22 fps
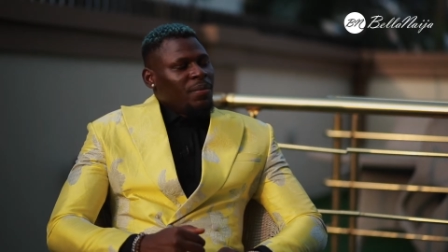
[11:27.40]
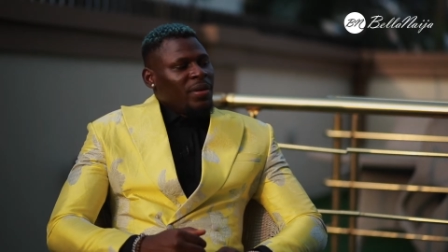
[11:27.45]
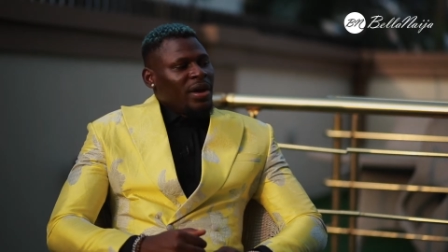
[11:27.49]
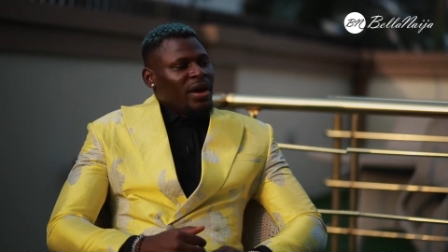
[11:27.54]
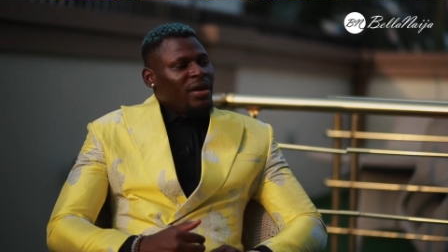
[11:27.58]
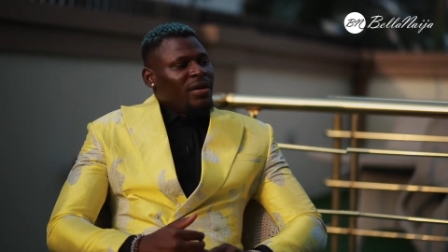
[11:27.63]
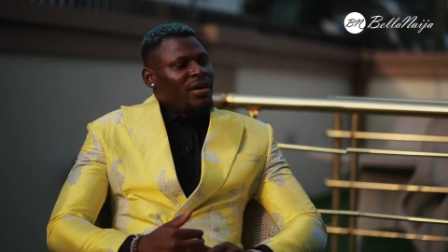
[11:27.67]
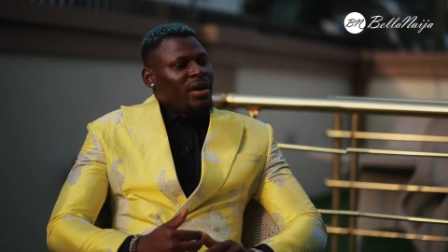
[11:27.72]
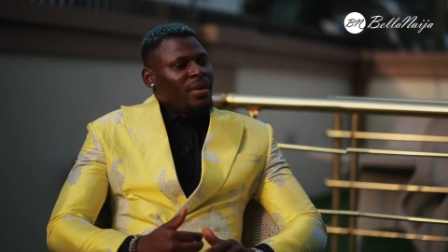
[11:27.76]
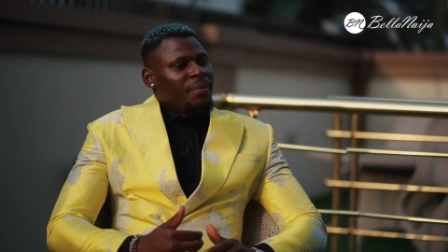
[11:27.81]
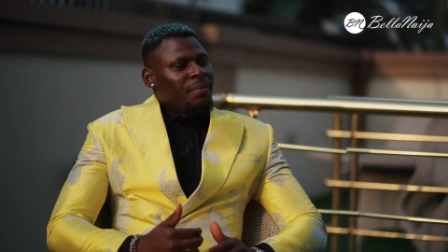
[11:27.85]

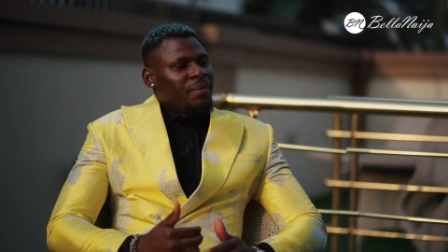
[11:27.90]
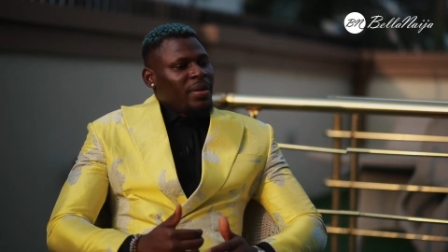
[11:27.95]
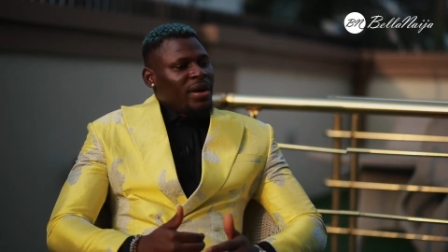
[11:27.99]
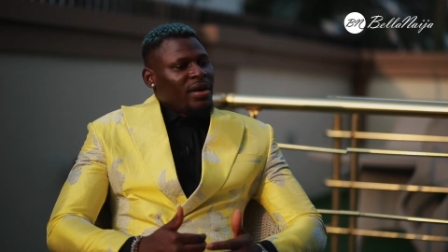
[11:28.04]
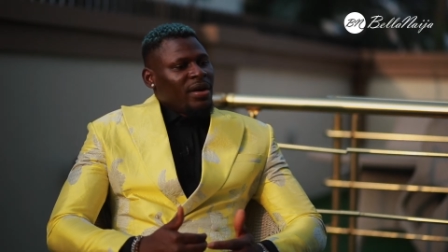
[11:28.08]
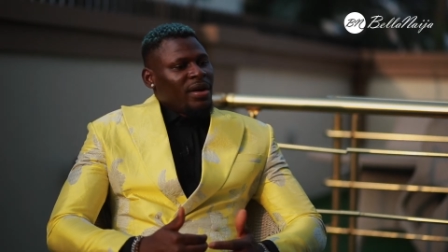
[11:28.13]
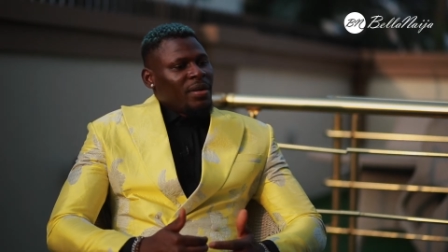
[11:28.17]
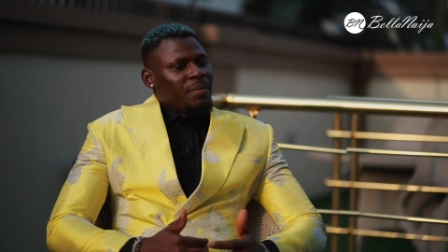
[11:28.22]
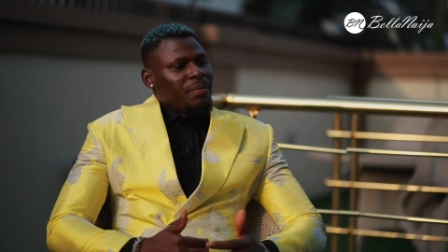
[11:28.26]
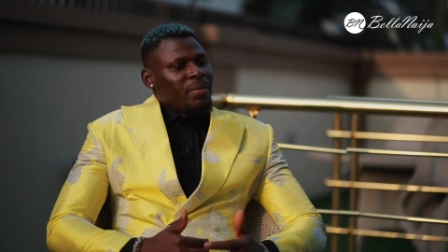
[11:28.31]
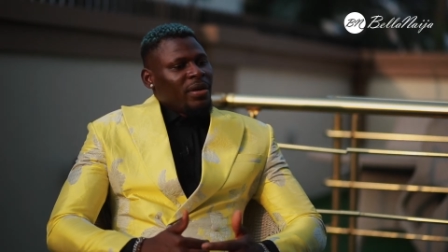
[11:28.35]

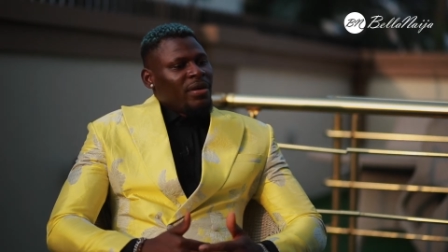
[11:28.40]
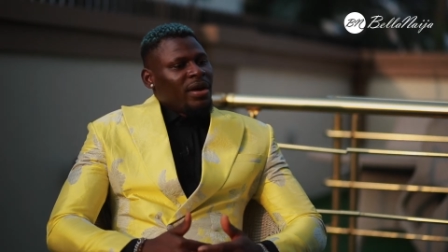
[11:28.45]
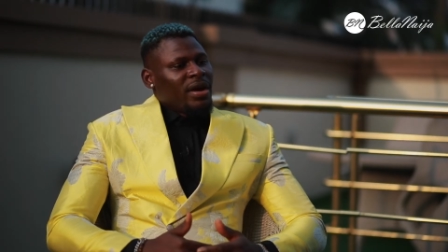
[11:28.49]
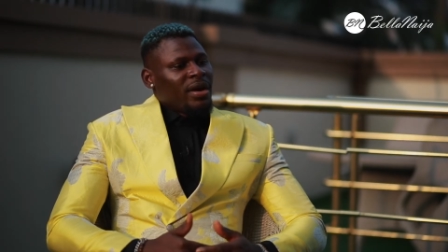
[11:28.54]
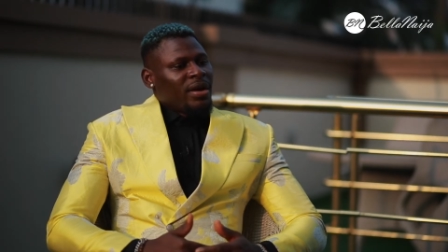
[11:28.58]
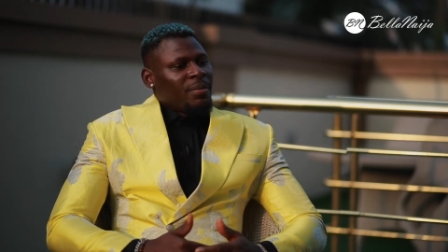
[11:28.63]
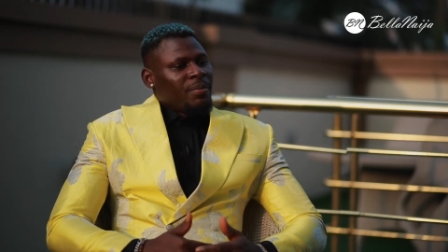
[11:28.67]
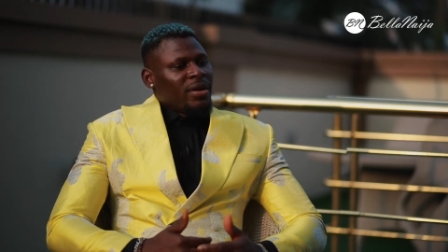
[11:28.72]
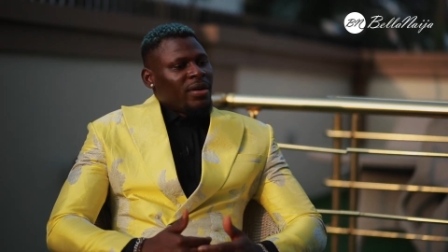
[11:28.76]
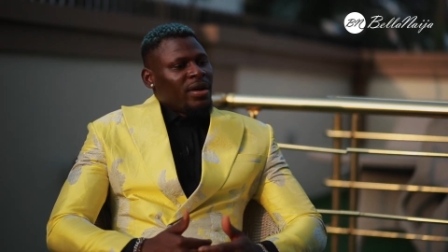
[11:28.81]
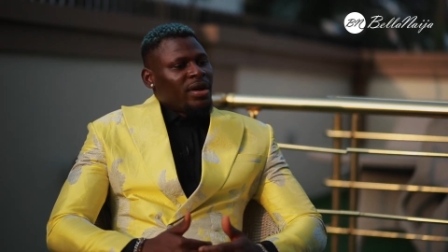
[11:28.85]

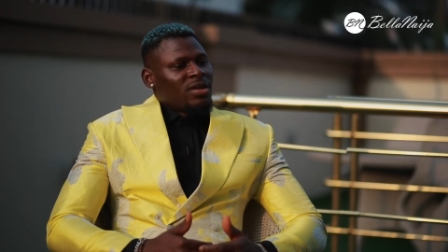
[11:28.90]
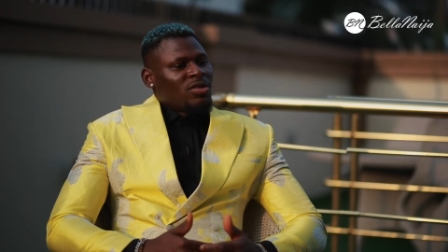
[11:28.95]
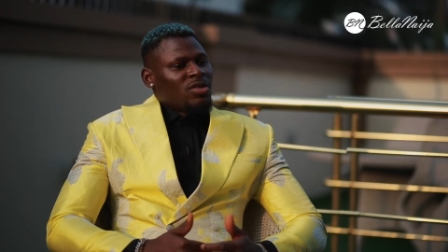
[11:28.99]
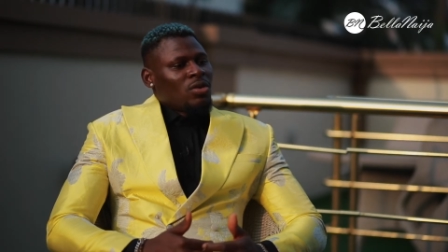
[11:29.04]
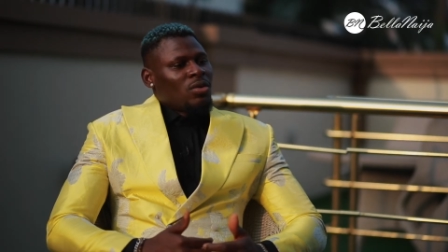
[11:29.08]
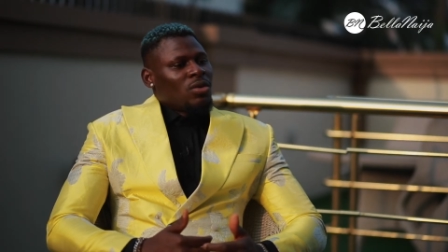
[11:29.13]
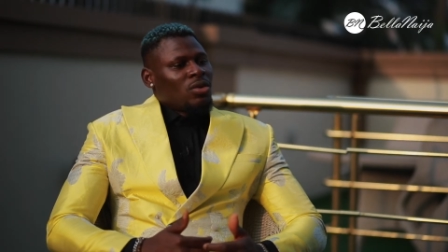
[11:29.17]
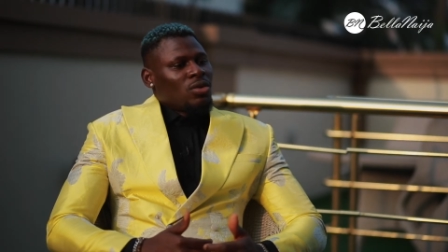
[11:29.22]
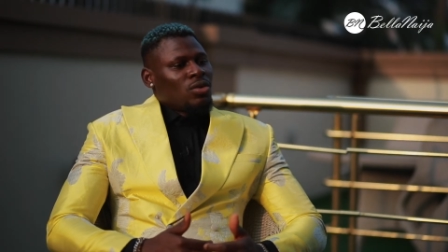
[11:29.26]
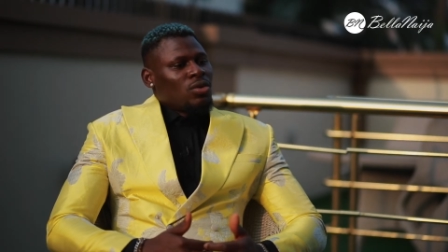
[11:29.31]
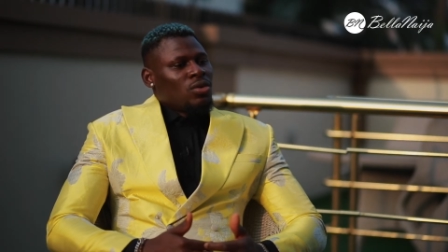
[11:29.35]
Perez is
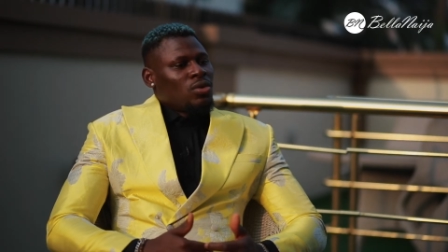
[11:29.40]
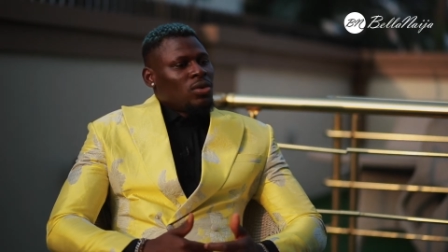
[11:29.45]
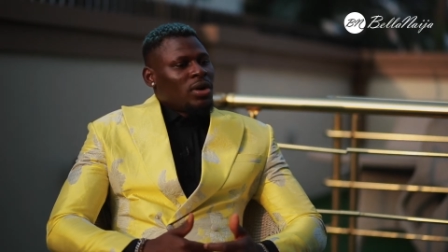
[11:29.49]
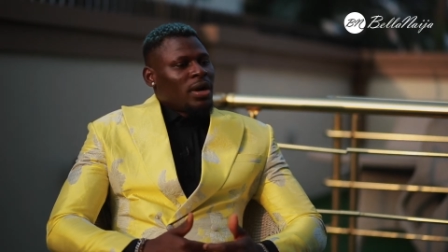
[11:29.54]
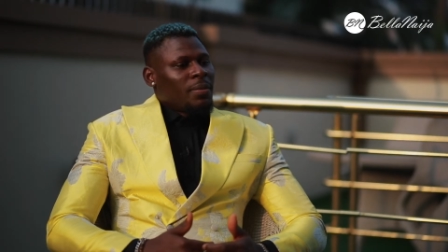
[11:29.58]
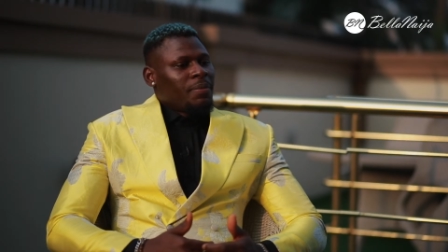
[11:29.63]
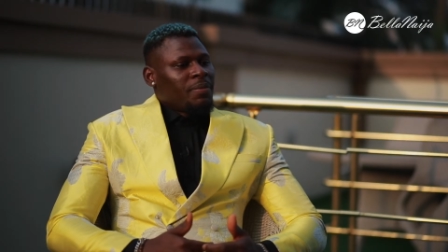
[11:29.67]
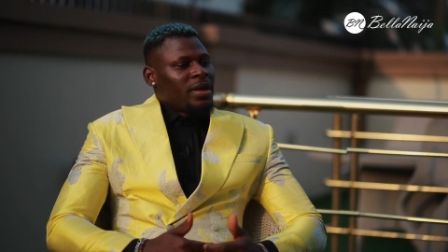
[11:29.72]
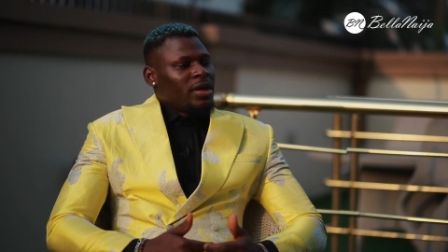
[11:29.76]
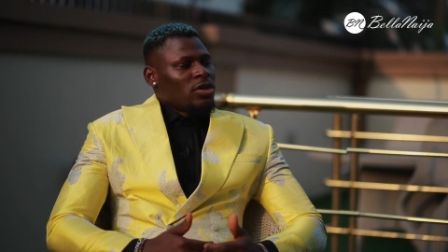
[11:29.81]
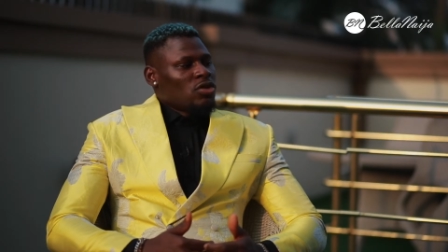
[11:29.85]
someone who
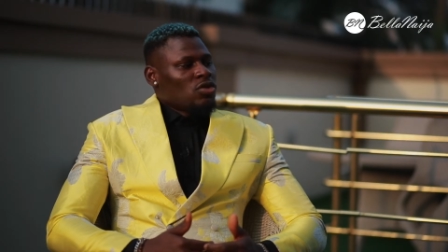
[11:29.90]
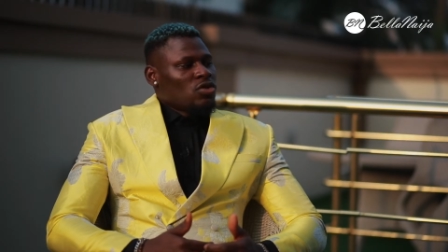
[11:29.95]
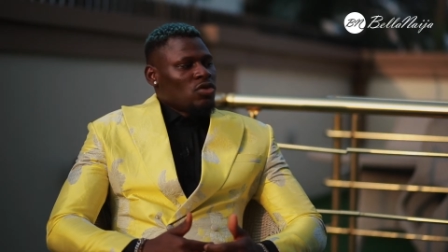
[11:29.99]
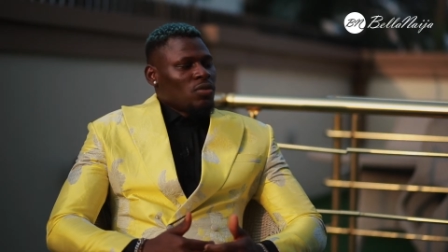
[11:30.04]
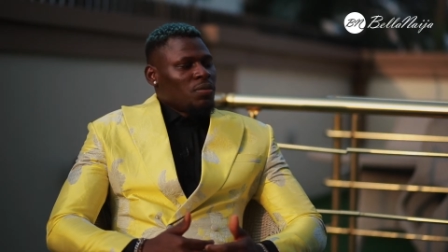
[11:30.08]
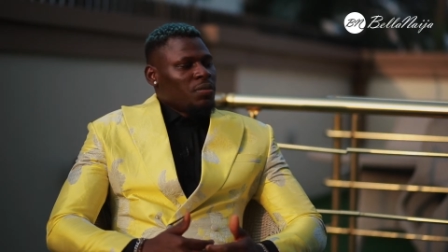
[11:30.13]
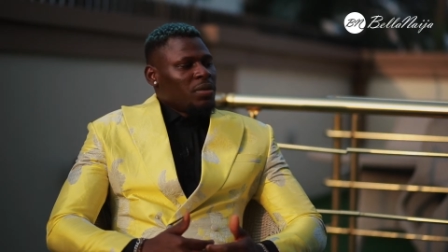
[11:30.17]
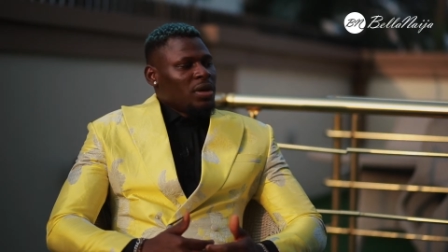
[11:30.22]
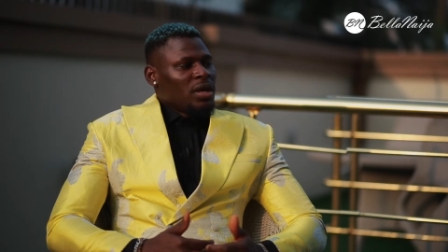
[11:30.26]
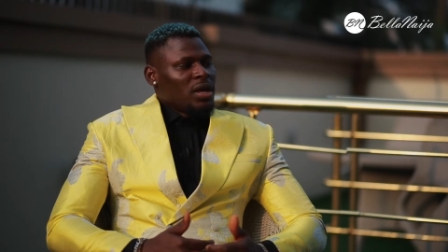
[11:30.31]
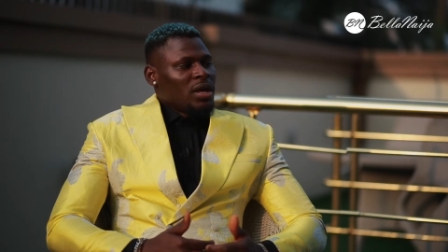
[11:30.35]
appears to
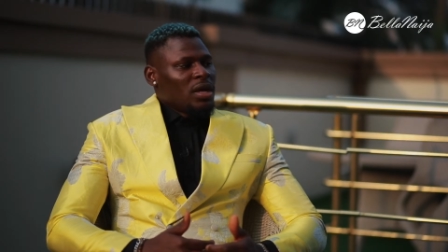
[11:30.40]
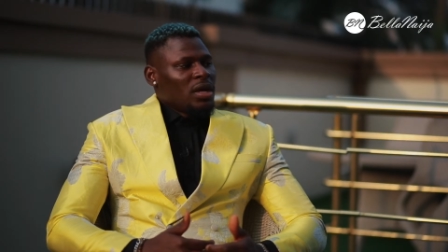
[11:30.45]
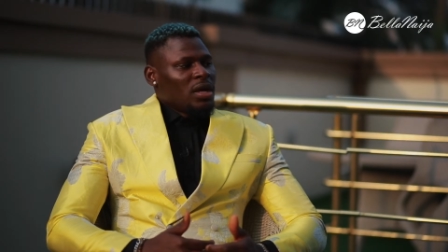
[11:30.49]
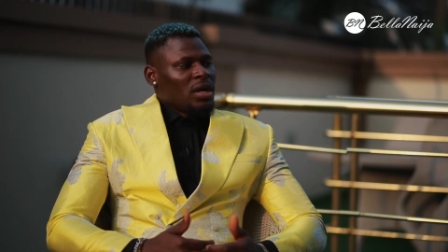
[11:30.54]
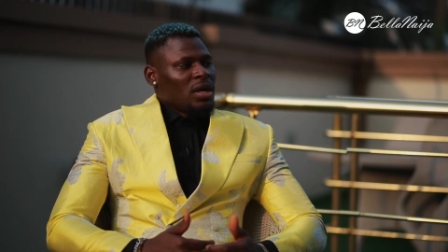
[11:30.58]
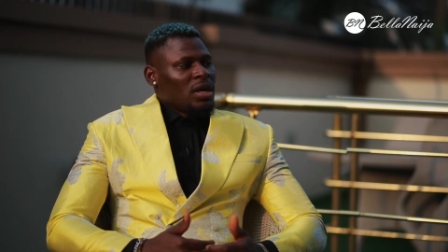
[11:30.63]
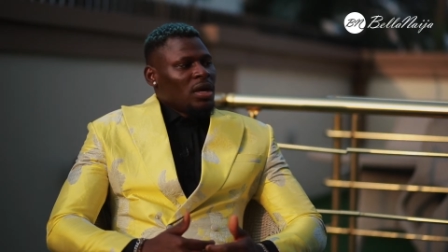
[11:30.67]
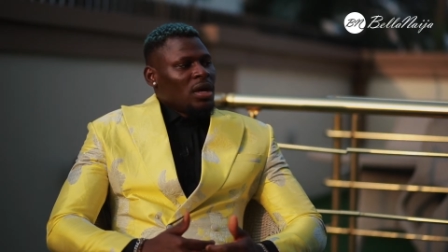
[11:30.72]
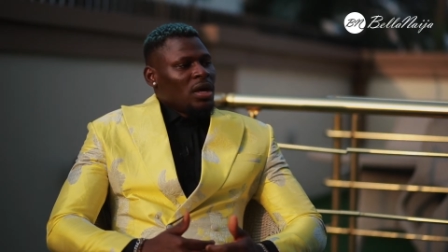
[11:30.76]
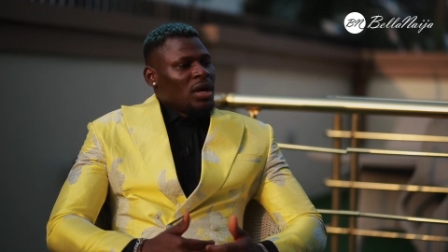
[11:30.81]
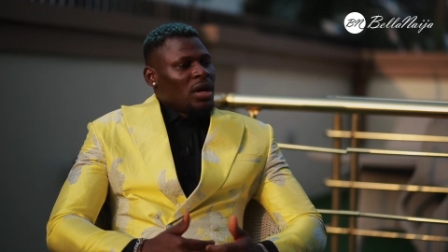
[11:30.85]

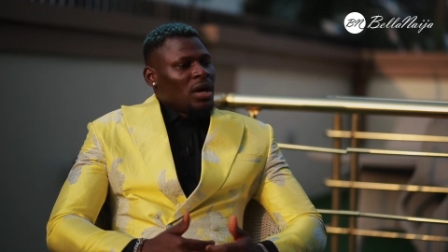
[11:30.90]
be,